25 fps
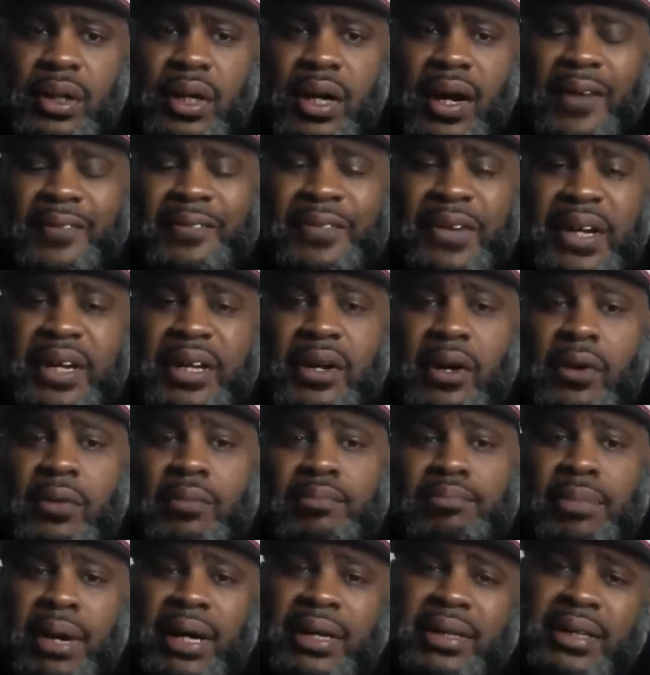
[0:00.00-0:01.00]
a video
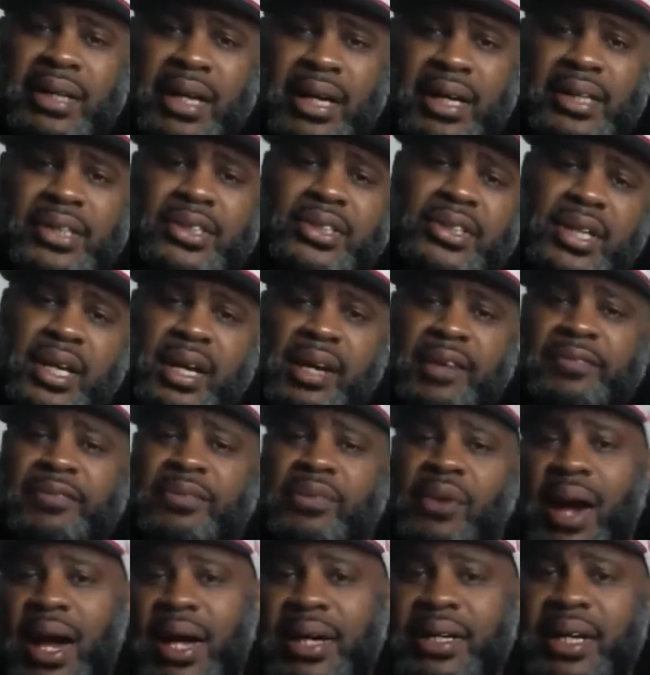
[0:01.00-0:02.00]
Mondays and
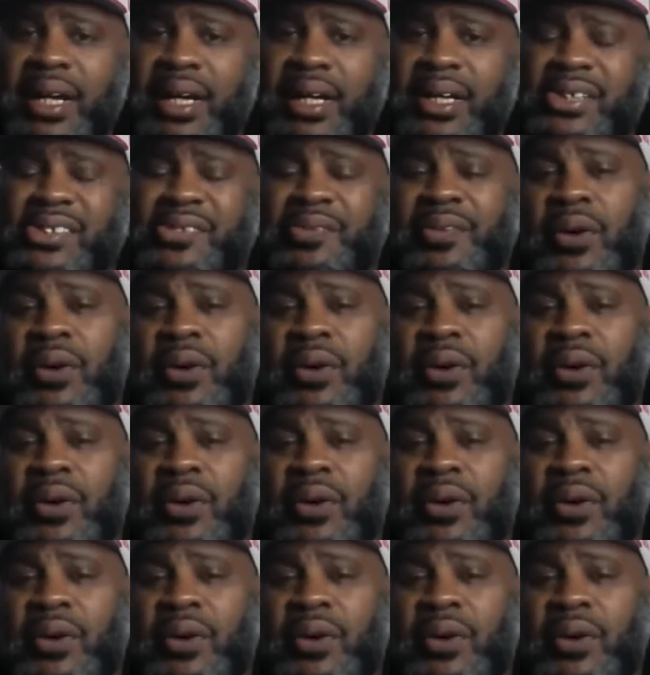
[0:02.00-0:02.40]
Fridays,